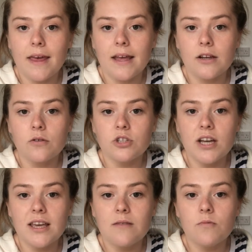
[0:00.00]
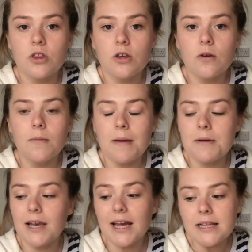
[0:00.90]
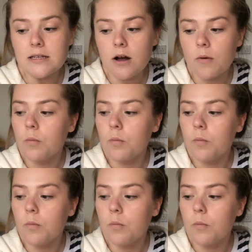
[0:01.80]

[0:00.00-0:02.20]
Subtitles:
And I'll check in with you maybe later